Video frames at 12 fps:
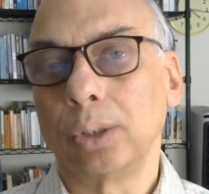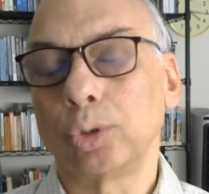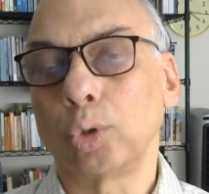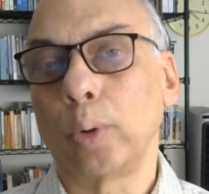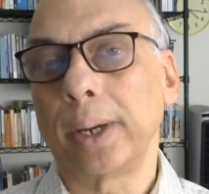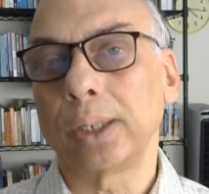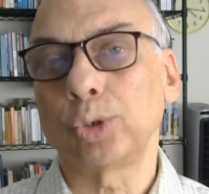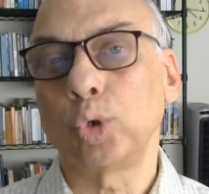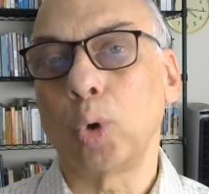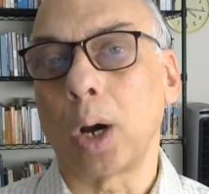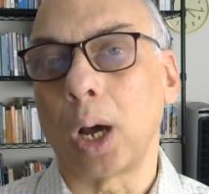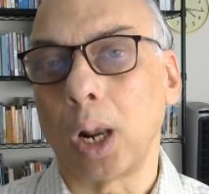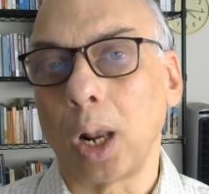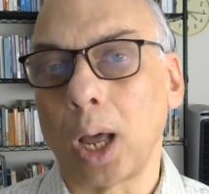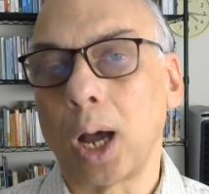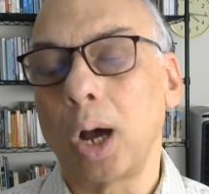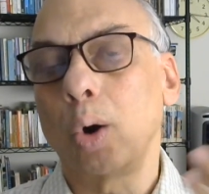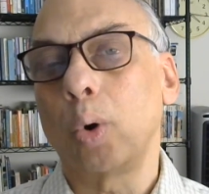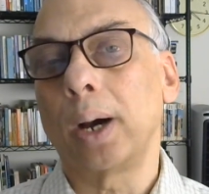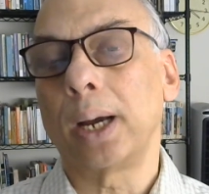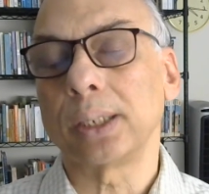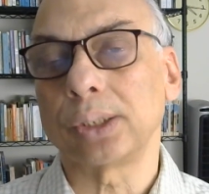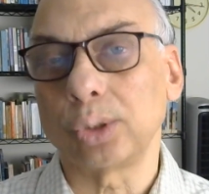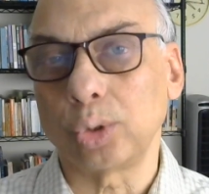so as to allow
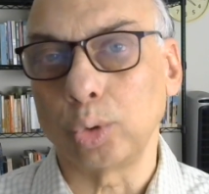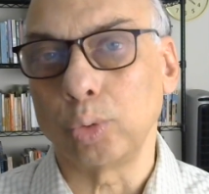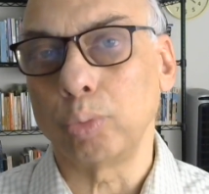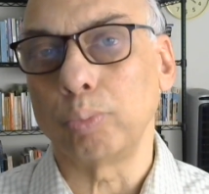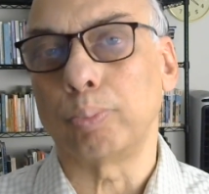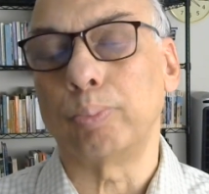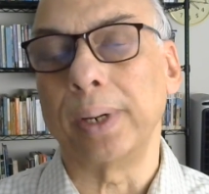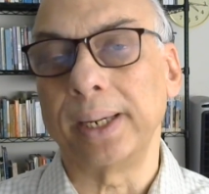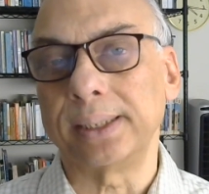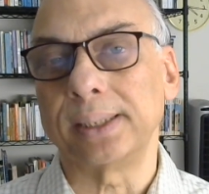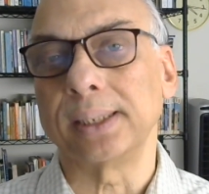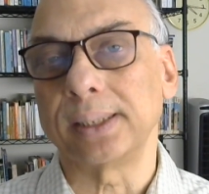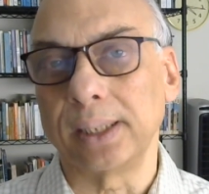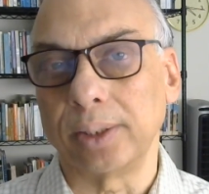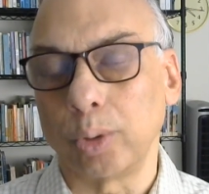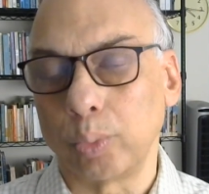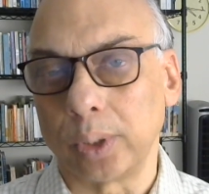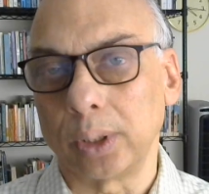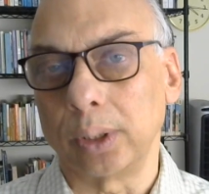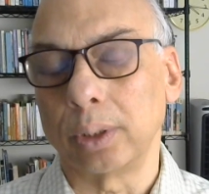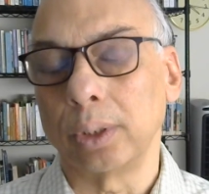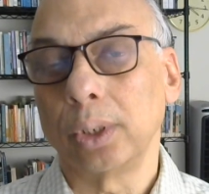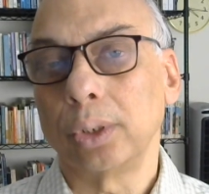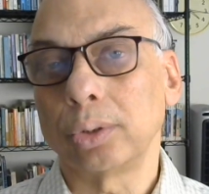us to exist in the world.